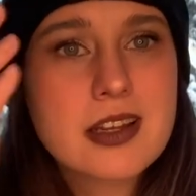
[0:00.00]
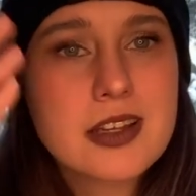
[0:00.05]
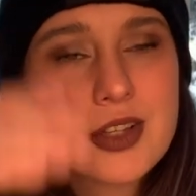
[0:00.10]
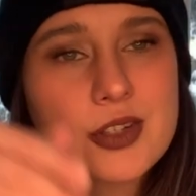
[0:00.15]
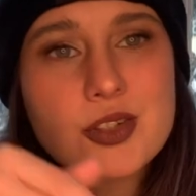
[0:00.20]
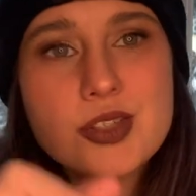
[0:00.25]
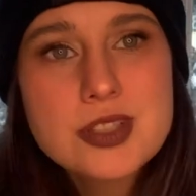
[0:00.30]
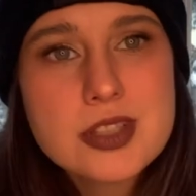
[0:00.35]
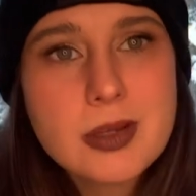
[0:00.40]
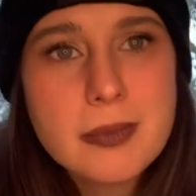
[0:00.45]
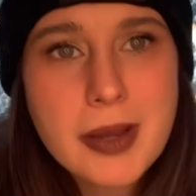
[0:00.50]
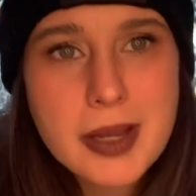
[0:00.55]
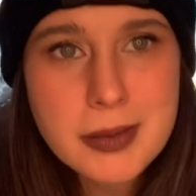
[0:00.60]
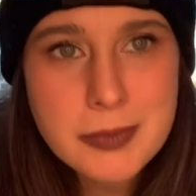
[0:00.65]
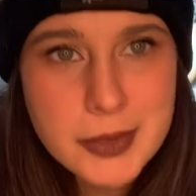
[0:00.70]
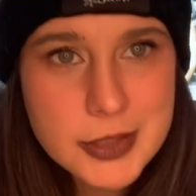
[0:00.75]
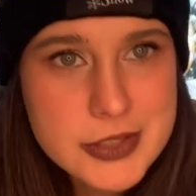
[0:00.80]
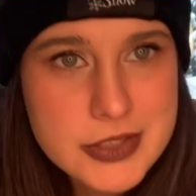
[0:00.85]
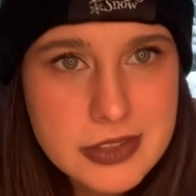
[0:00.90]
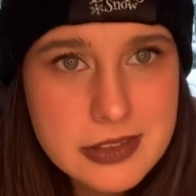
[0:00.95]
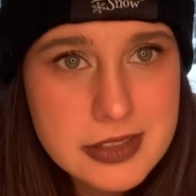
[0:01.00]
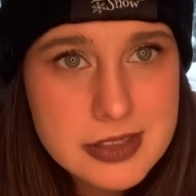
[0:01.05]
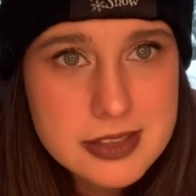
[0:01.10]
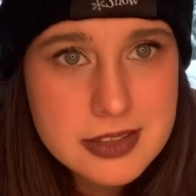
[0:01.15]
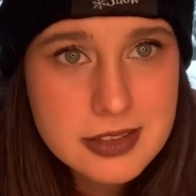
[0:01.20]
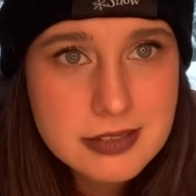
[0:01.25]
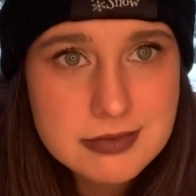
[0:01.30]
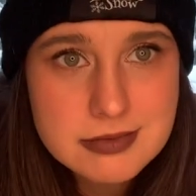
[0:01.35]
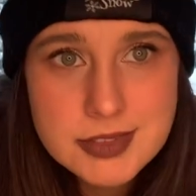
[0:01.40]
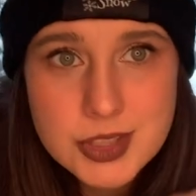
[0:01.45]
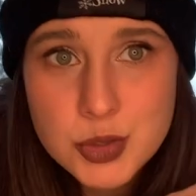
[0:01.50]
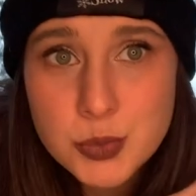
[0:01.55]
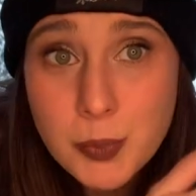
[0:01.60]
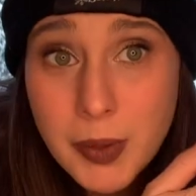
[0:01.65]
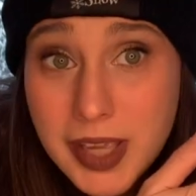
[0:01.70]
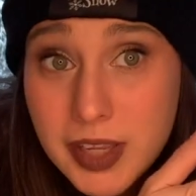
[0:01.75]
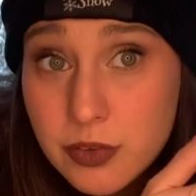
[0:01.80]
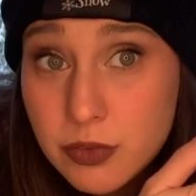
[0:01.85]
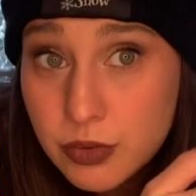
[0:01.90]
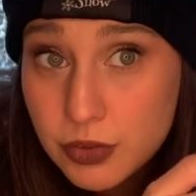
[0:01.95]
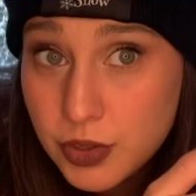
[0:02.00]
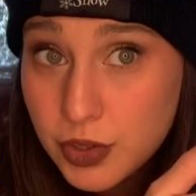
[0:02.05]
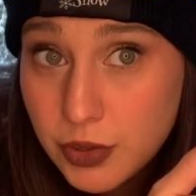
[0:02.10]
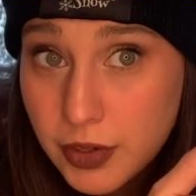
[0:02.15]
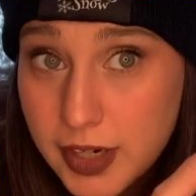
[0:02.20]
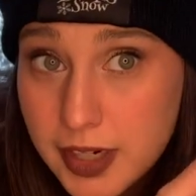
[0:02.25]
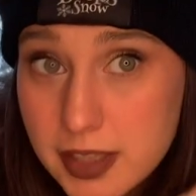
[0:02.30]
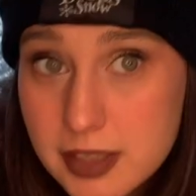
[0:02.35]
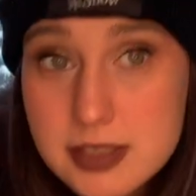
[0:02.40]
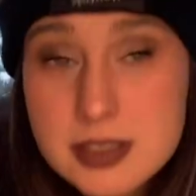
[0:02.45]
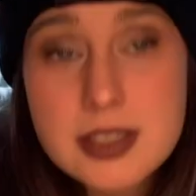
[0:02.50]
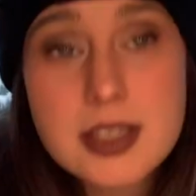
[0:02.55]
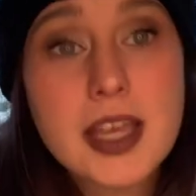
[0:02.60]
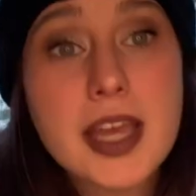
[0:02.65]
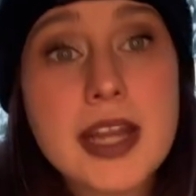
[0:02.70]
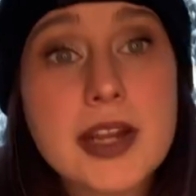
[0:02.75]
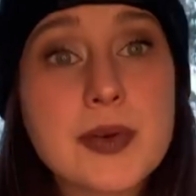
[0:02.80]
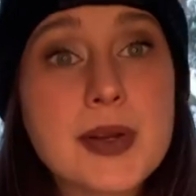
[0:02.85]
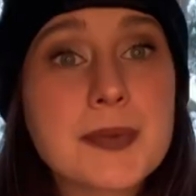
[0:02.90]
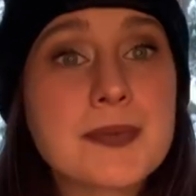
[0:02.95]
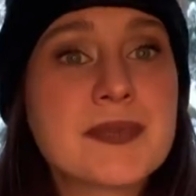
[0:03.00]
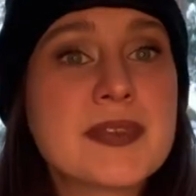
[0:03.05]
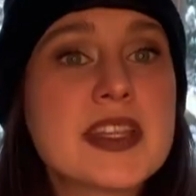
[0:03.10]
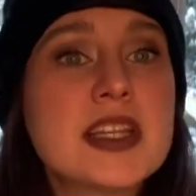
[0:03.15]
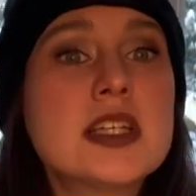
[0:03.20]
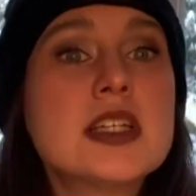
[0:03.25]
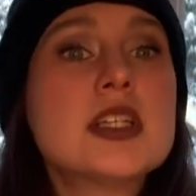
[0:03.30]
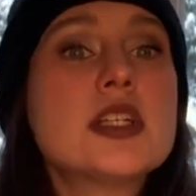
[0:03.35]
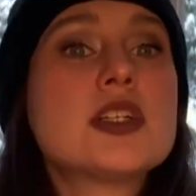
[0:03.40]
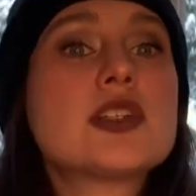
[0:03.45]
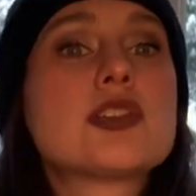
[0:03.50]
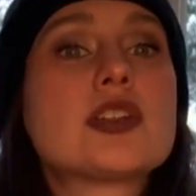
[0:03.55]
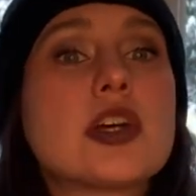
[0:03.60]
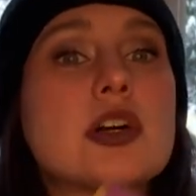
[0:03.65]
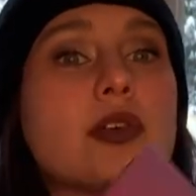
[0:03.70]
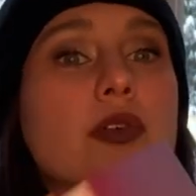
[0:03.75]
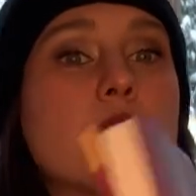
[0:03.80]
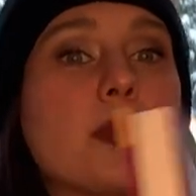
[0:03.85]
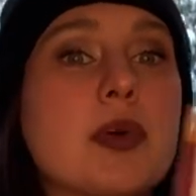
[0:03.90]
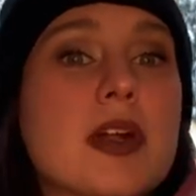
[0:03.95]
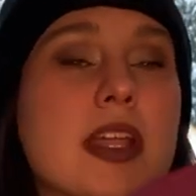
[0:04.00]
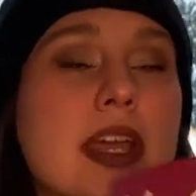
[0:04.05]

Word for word: you're still buying books, Alyssa. You paid for the credits. Anyway, so one